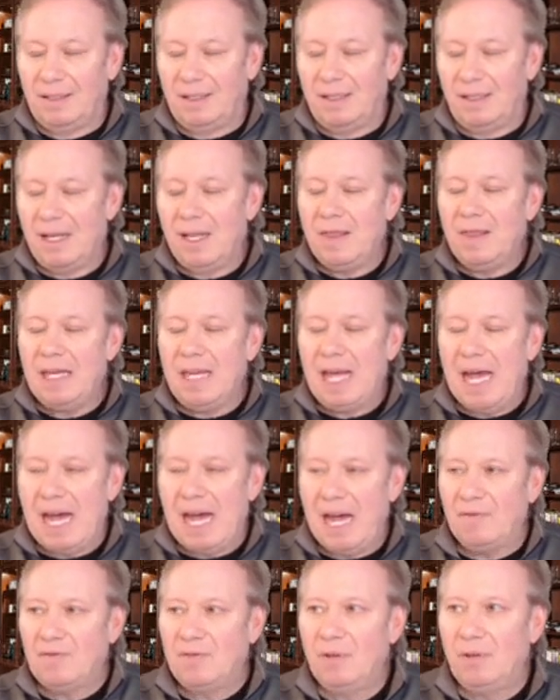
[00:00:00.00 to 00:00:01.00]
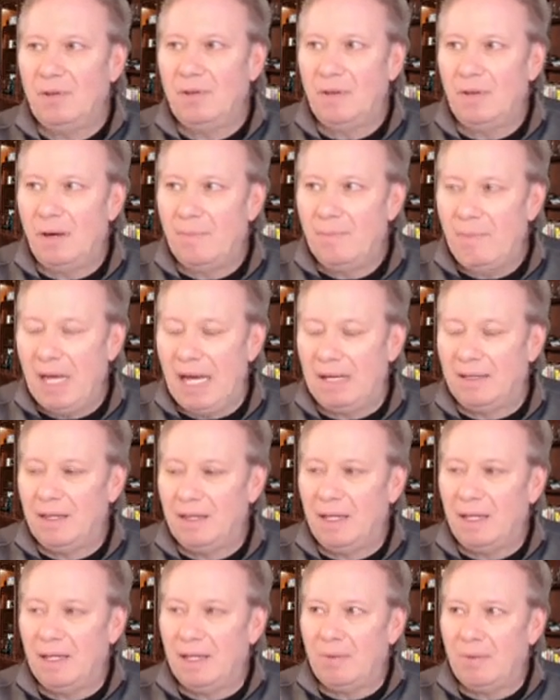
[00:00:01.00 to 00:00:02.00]
In the
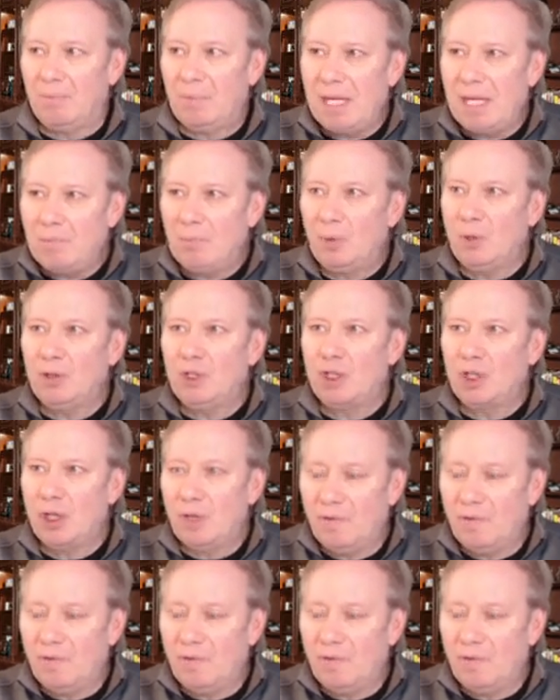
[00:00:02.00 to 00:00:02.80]
the people should